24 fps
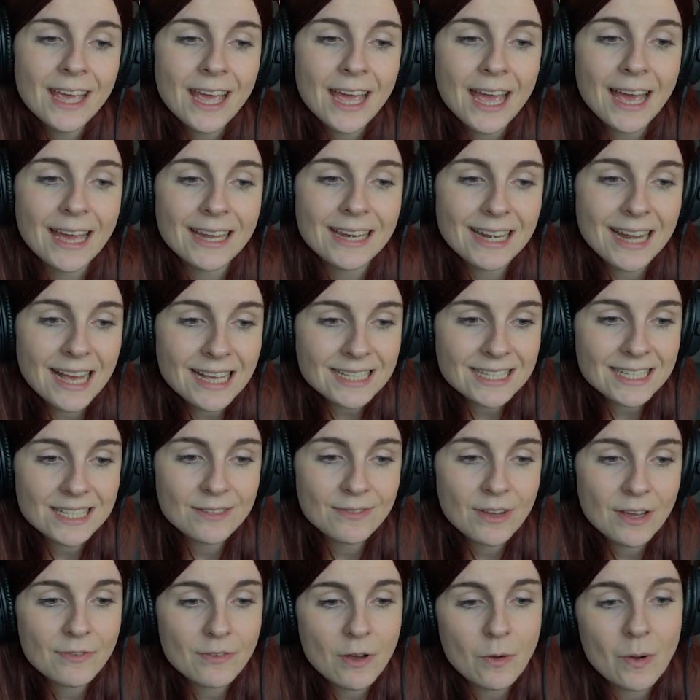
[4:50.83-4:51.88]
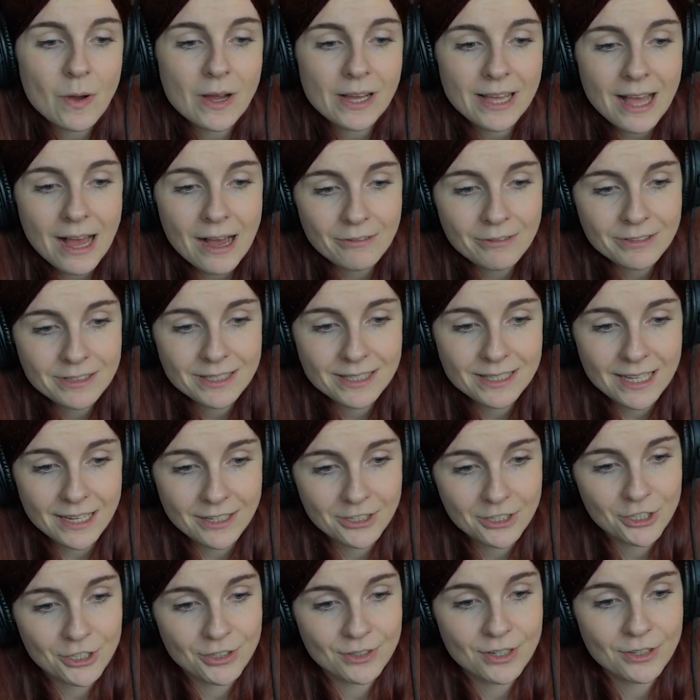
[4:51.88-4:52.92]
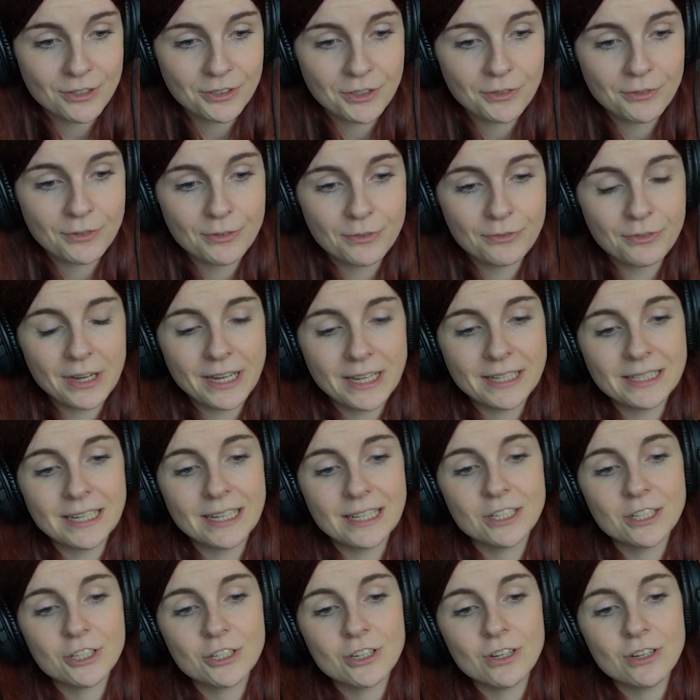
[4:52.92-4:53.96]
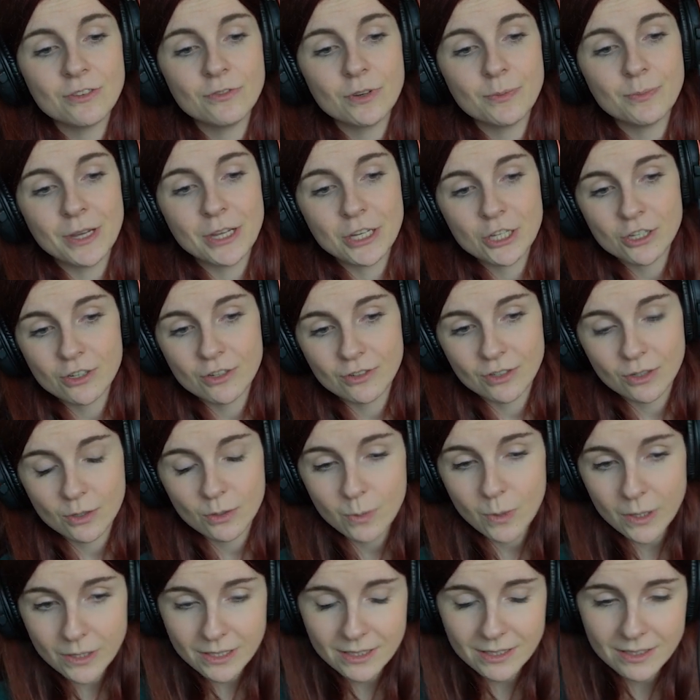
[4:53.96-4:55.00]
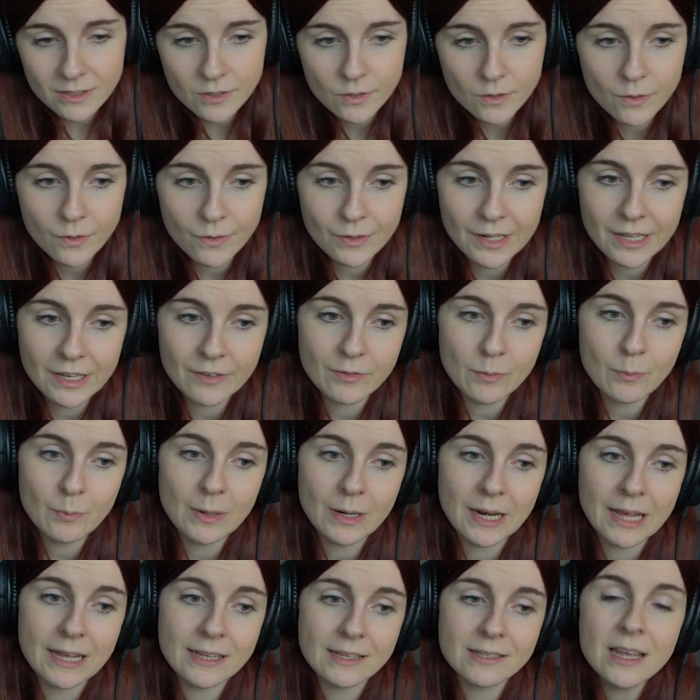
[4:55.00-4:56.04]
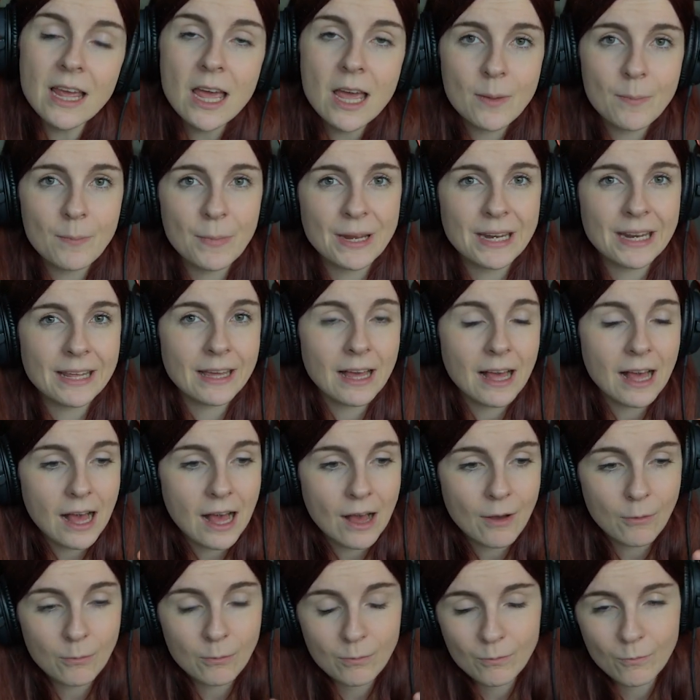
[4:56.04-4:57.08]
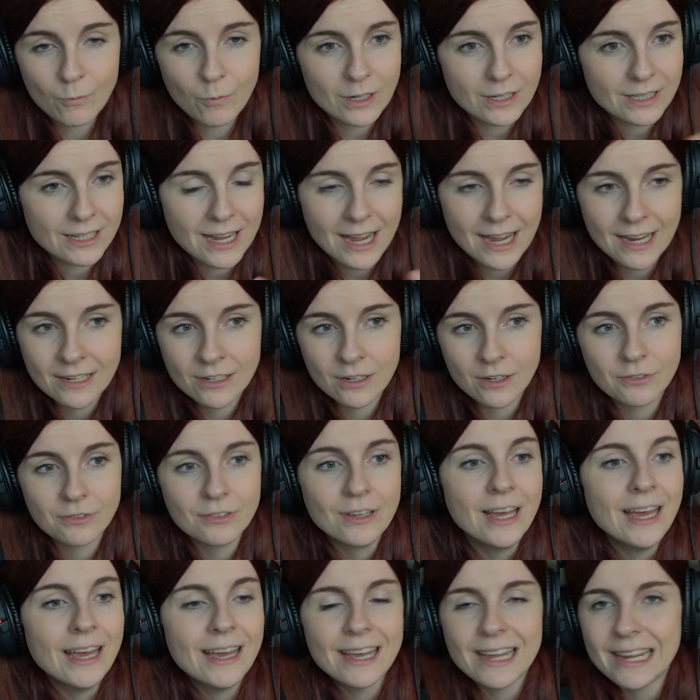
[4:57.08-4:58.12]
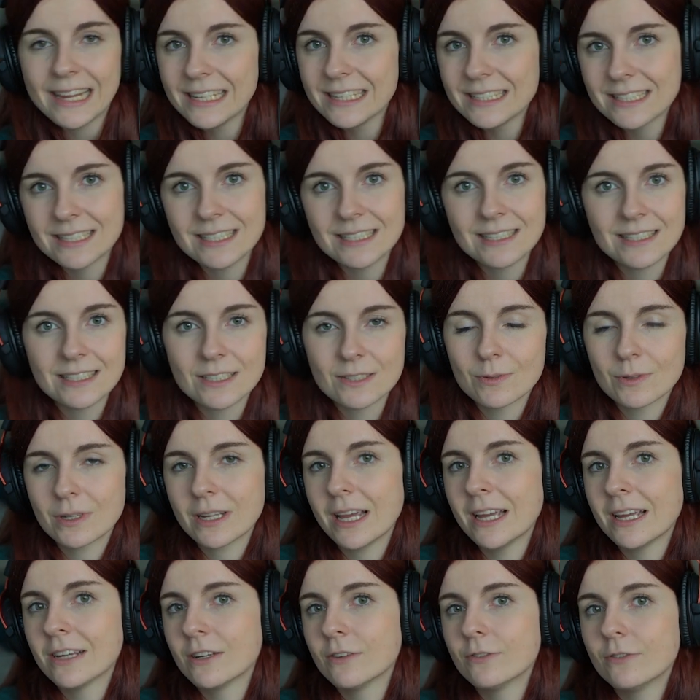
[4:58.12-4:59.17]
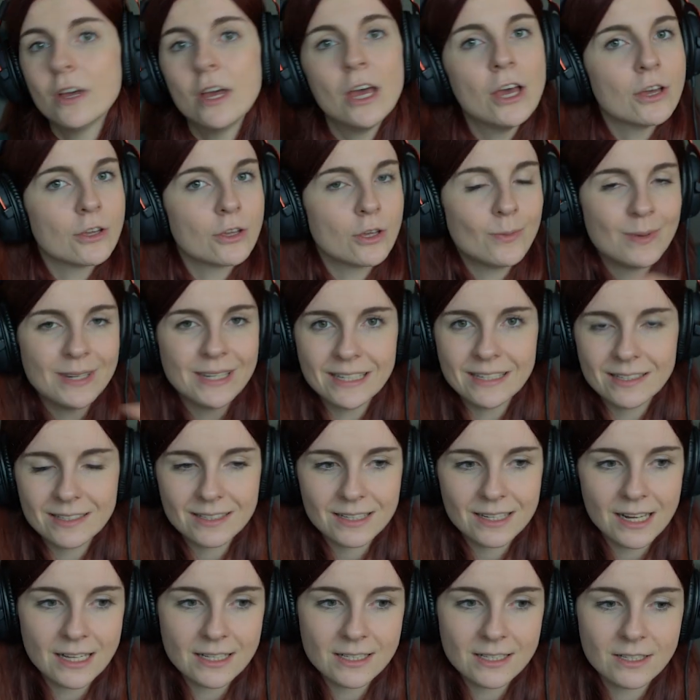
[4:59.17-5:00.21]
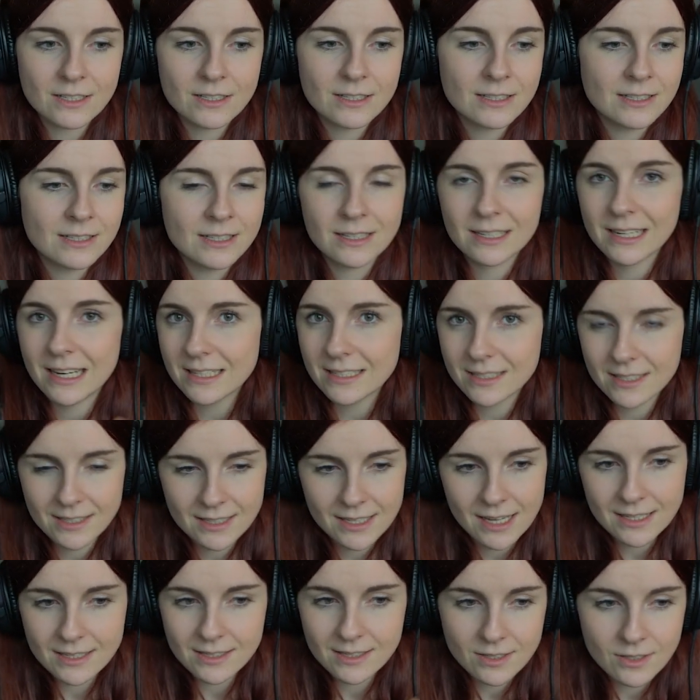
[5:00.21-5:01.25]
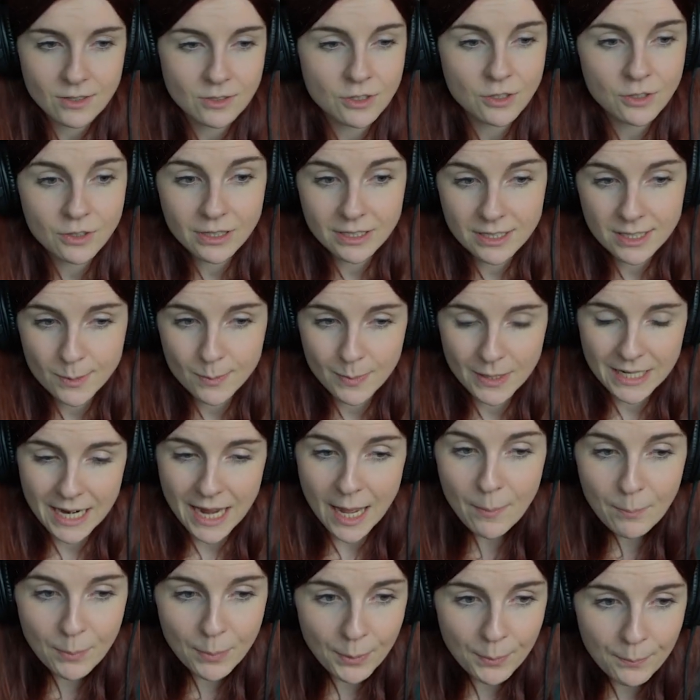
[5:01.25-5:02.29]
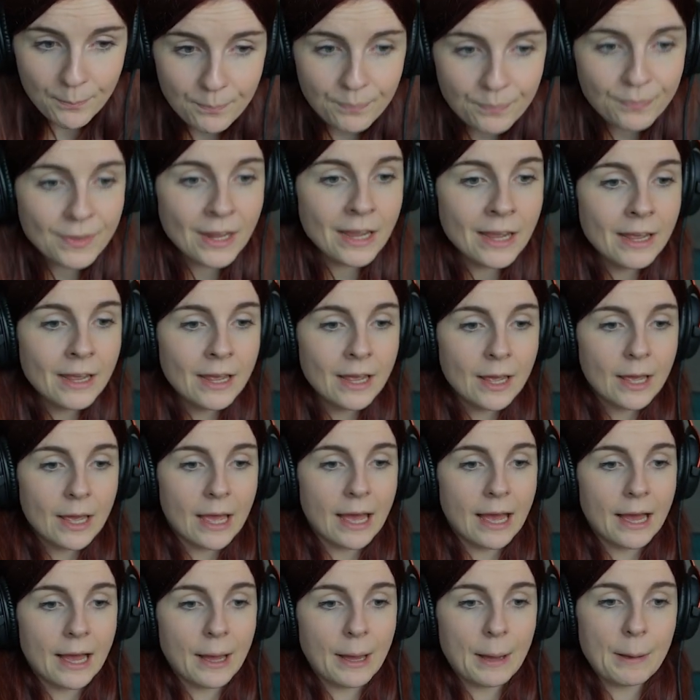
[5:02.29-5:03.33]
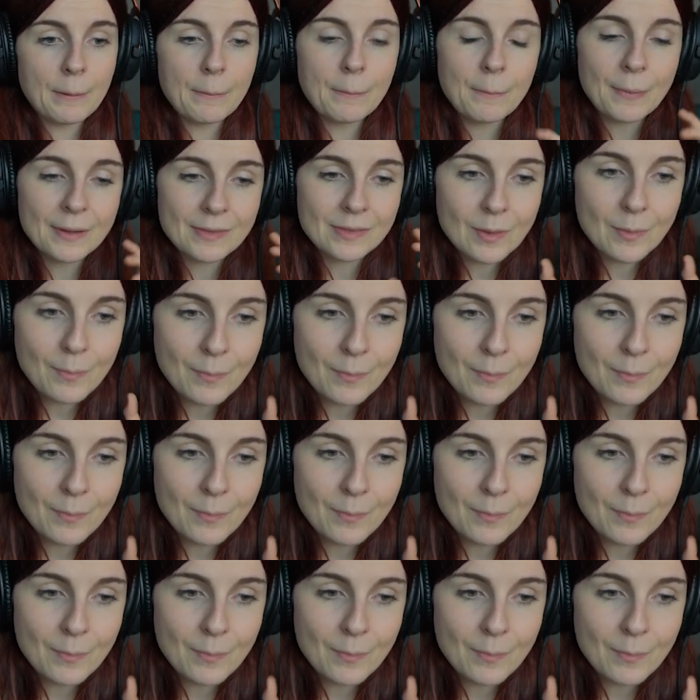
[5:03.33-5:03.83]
And lastly, we have our account section. Now you will find additional information on the quotas that you currently have in place, meaning how, what kind of instances, what kind of Kubernetes clusters and the cluster size and so on you can spin up. But the